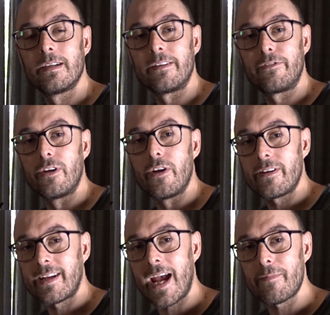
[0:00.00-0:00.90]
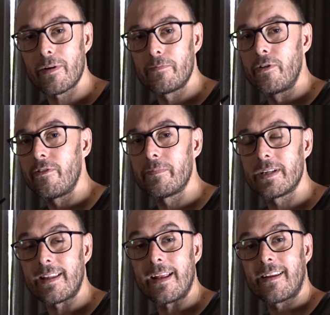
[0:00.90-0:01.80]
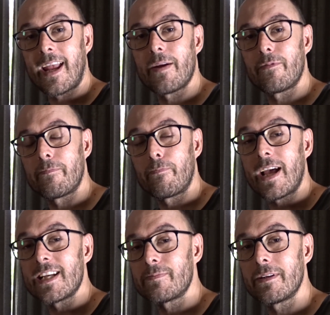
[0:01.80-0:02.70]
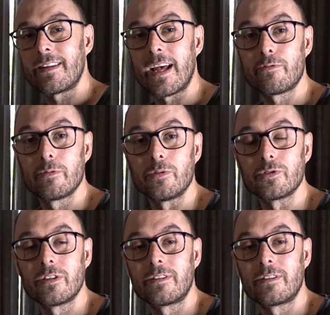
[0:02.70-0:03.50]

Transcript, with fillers: If you learn camera movement and camera placement, that will also